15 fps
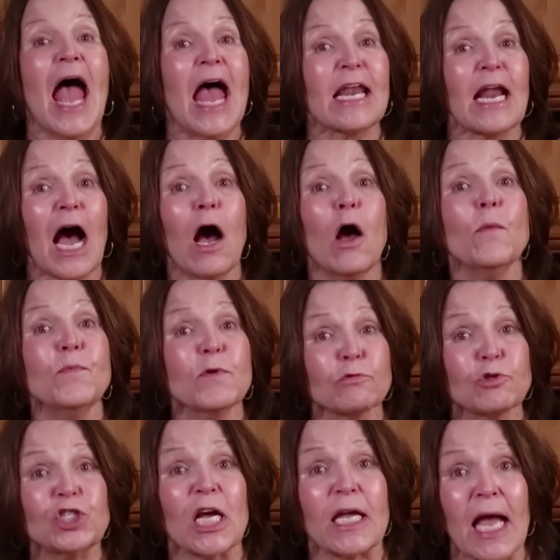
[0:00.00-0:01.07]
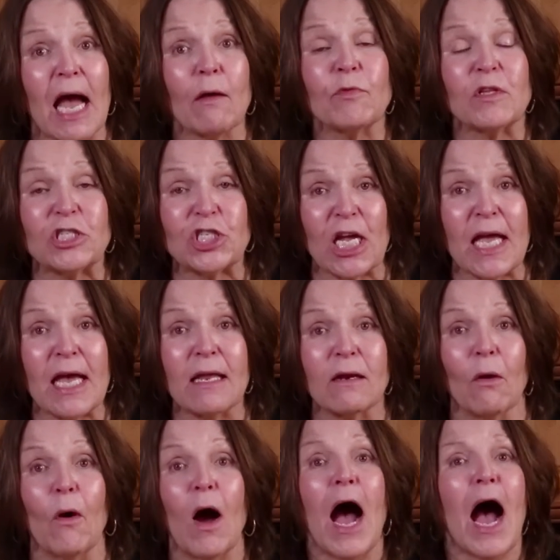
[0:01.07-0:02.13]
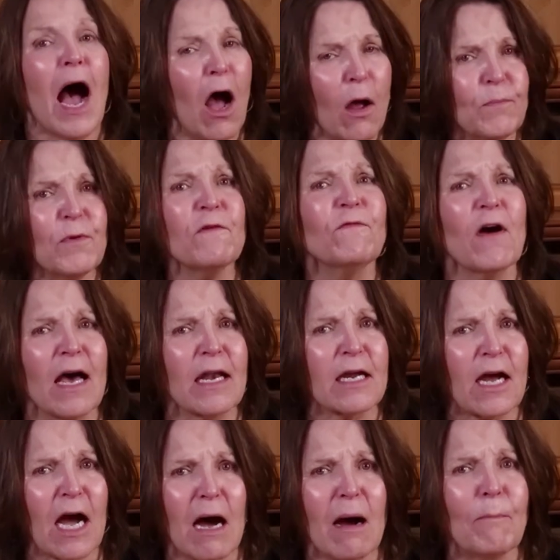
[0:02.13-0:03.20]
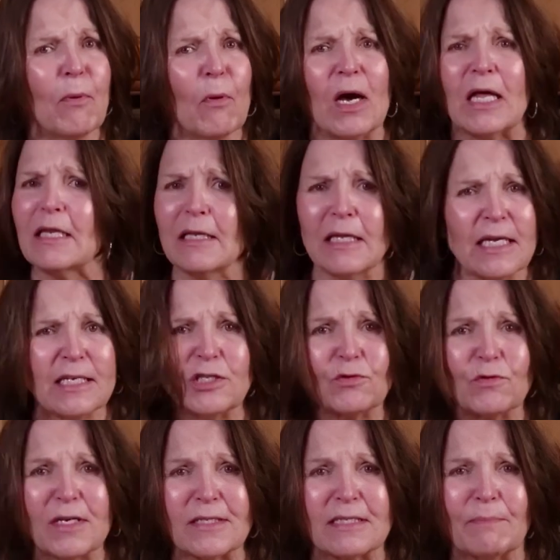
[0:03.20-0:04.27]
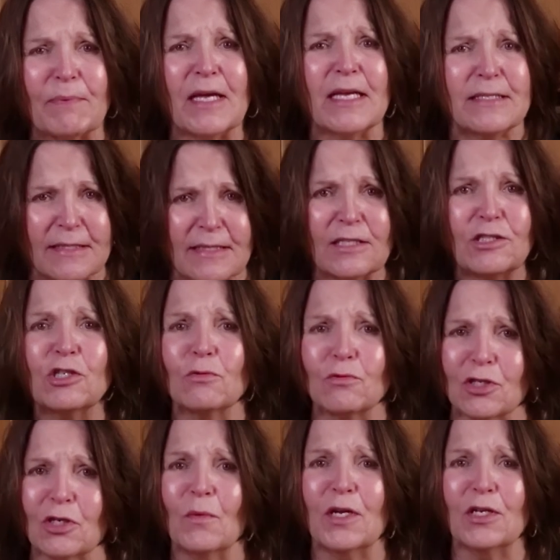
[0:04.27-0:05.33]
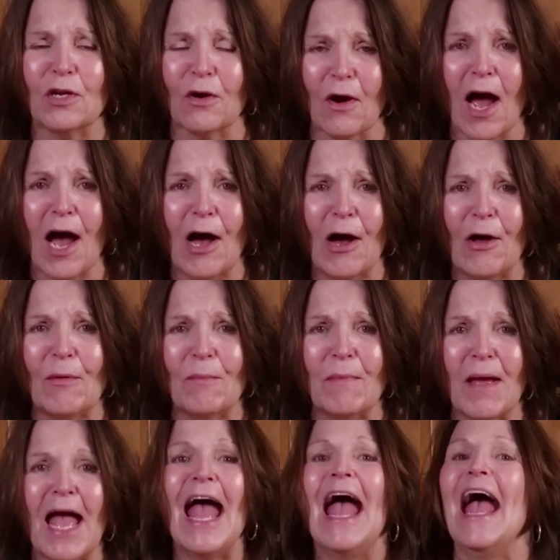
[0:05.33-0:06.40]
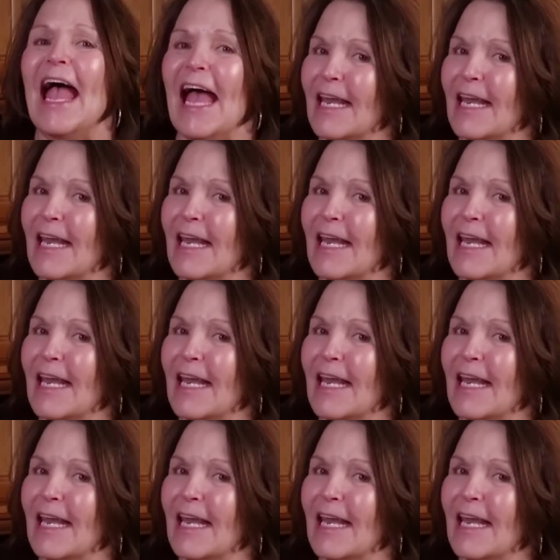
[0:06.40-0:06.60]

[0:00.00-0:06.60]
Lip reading: And I hope you'll check out the channel. Hope you find a couple at least recipes that you'll do in your home.